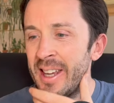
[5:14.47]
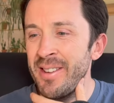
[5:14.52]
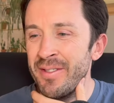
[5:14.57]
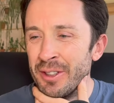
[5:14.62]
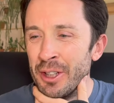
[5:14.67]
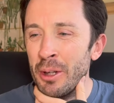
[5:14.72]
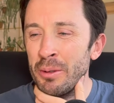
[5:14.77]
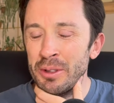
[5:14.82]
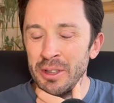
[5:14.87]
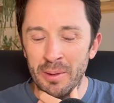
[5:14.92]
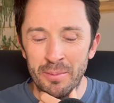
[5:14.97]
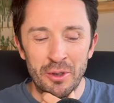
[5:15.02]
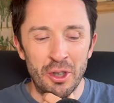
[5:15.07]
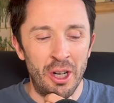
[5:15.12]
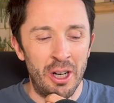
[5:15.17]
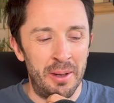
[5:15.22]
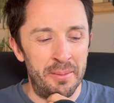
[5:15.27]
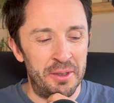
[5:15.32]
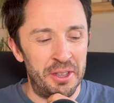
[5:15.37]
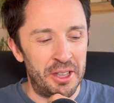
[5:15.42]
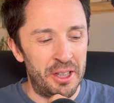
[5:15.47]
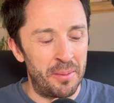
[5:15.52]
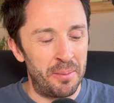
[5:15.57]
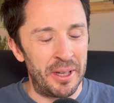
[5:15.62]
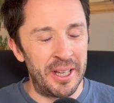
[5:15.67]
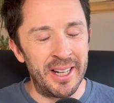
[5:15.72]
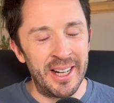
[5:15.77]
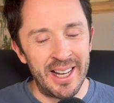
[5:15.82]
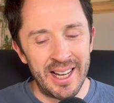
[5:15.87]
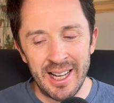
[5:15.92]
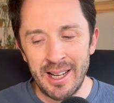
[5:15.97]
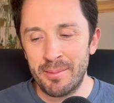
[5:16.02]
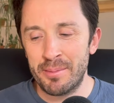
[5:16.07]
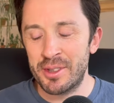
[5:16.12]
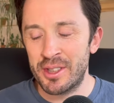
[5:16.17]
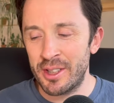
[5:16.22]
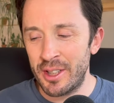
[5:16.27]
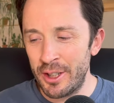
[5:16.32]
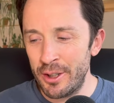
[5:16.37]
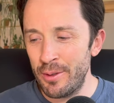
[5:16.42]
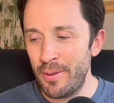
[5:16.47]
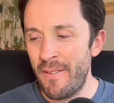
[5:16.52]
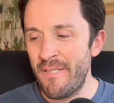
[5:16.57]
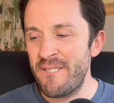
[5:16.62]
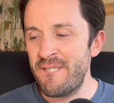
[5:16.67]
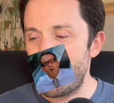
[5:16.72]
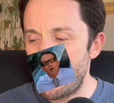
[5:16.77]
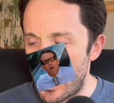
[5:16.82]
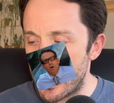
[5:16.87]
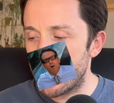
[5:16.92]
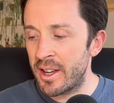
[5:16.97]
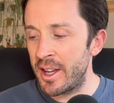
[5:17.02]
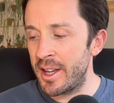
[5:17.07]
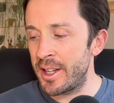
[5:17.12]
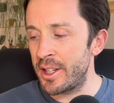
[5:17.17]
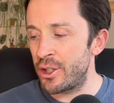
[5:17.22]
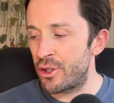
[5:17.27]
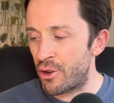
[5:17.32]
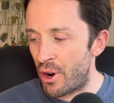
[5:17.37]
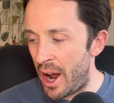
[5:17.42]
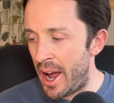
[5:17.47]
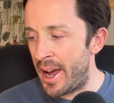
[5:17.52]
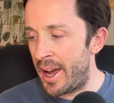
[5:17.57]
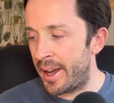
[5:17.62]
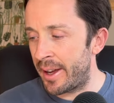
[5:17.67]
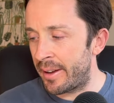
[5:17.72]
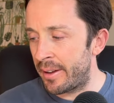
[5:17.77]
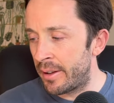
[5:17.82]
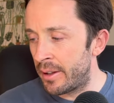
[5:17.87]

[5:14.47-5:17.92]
even though sometimes it can be an absolute drag.